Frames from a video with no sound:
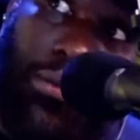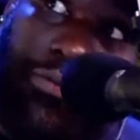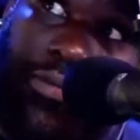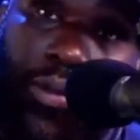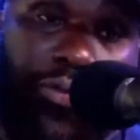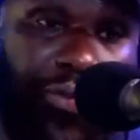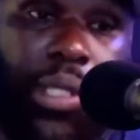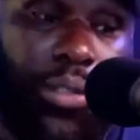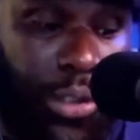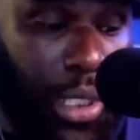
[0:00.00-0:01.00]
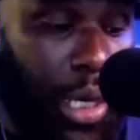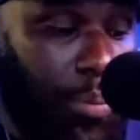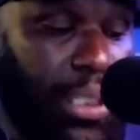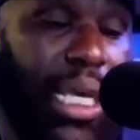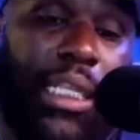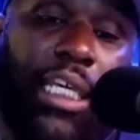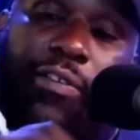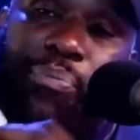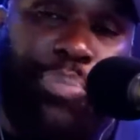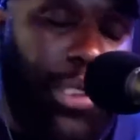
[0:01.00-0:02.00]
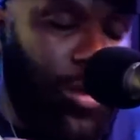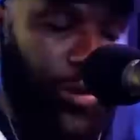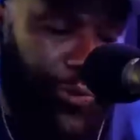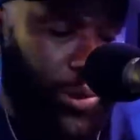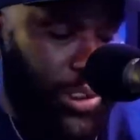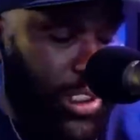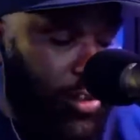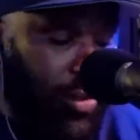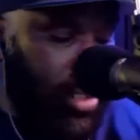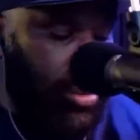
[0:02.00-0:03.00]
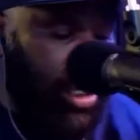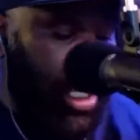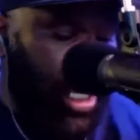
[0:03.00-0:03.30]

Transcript: room fillers, but they leave beautiful scent trails.